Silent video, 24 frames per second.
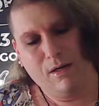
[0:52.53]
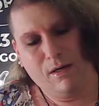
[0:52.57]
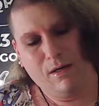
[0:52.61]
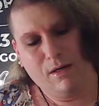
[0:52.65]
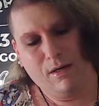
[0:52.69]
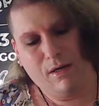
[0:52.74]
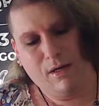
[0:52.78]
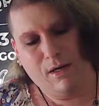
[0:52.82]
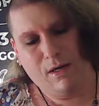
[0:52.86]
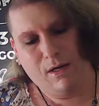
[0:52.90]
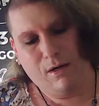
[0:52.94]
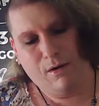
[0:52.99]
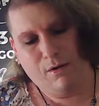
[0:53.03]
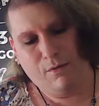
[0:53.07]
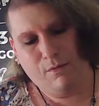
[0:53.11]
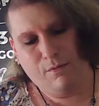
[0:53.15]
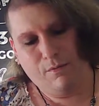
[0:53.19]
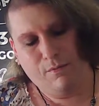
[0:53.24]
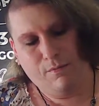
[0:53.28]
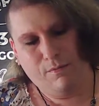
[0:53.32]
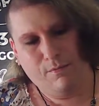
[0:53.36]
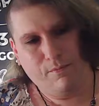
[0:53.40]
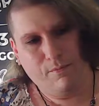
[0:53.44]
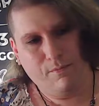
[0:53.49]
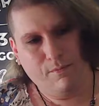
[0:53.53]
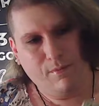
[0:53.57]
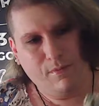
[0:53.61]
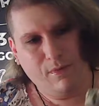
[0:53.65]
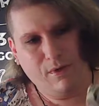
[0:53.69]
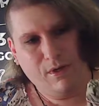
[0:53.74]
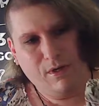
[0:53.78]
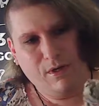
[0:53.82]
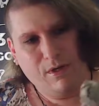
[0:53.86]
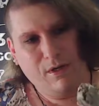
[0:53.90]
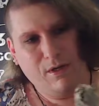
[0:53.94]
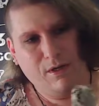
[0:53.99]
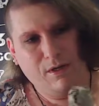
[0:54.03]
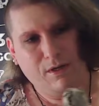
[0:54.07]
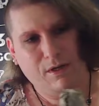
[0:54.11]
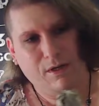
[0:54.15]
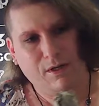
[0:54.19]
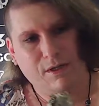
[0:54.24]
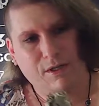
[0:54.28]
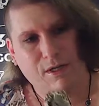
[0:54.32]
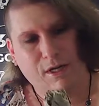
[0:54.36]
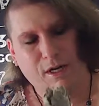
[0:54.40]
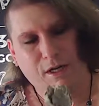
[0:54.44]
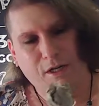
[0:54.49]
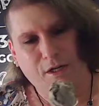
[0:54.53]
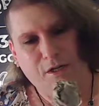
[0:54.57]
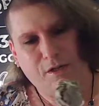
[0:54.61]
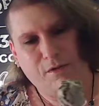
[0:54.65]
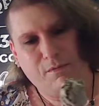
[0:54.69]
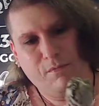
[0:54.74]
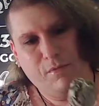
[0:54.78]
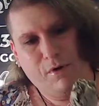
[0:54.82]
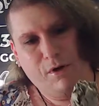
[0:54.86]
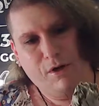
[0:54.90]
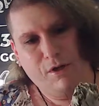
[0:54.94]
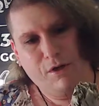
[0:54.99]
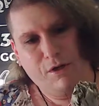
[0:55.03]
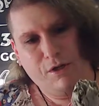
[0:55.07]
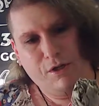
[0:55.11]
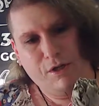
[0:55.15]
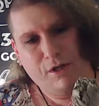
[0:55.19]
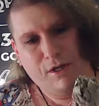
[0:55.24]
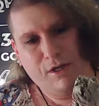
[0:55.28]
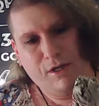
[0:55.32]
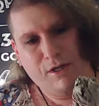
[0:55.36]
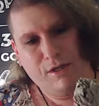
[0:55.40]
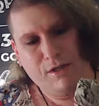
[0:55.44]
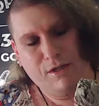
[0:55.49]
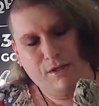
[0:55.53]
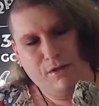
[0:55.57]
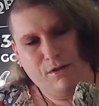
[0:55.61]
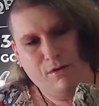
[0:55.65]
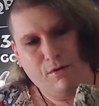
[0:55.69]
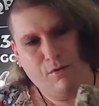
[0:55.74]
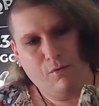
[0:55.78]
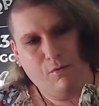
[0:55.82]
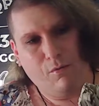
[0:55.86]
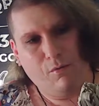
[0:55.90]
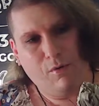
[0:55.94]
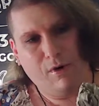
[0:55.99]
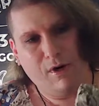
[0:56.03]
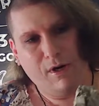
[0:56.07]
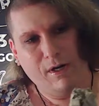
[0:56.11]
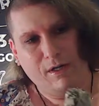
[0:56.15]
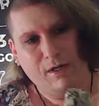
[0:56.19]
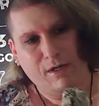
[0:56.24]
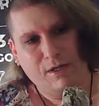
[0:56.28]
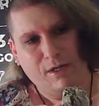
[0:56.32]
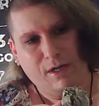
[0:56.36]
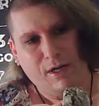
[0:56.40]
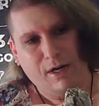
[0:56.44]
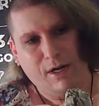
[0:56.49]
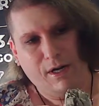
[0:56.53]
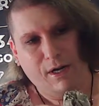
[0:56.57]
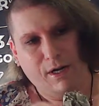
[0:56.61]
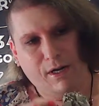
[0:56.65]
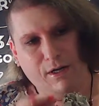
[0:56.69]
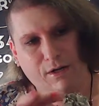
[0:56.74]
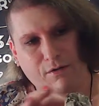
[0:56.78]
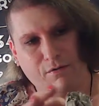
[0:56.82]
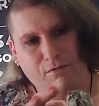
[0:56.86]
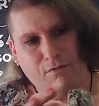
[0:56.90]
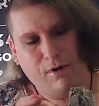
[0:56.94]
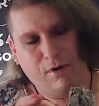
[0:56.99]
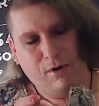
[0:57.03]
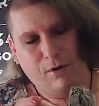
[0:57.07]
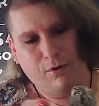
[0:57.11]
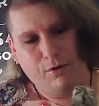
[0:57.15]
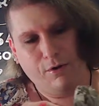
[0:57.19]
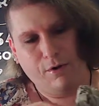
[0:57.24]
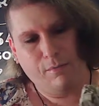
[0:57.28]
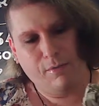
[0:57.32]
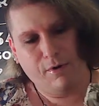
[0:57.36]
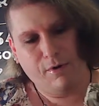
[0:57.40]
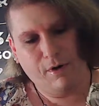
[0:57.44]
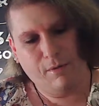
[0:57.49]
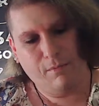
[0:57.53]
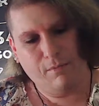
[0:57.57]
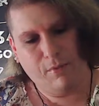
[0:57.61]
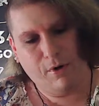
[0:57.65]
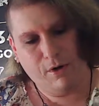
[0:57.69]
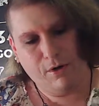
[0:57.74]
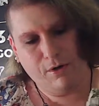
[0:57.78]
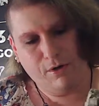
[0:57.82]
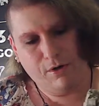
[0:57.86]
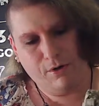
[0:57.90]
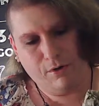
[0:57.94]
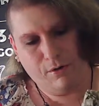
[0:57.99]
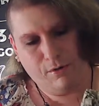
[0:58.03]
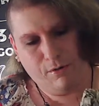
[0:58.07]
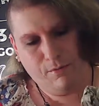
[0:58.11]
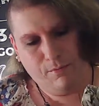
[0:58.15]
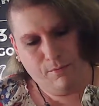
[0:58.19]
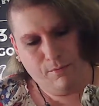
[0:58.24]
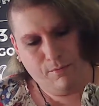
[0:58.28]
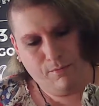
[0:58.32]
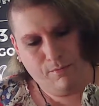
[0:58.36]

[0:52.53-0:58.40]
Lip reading: Now, the sage smudge is white sage rolled up in a bundle,